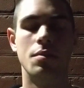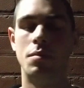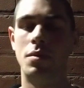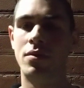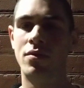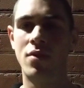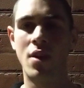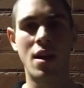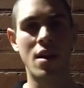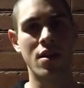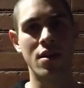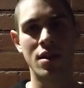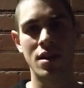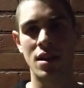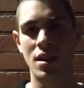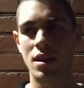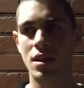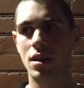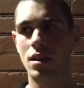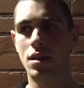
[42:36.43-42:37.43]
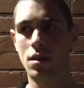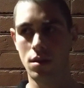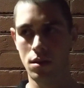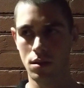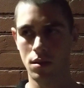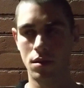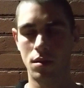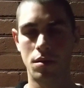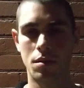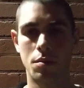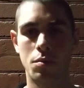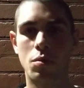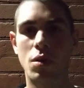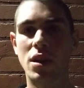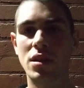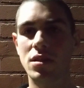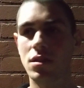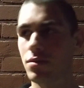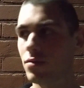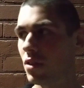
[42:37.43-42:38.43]
be very
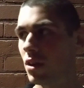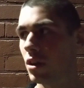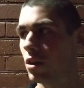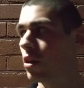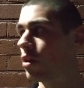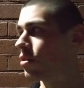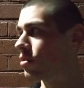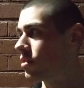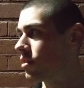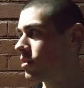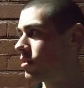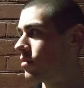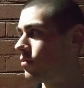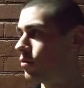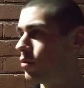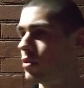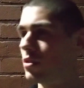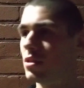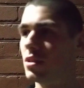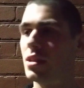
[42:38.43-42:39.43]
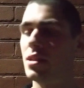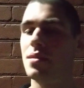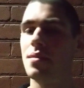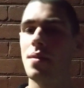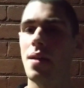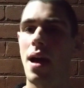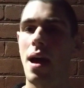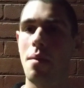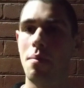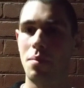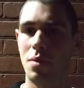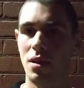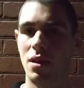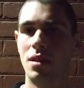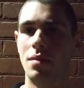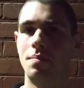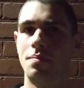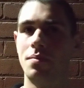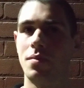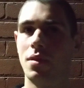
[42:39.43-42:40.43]
present, very conscious of what's
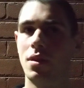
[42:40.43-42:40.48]
happening.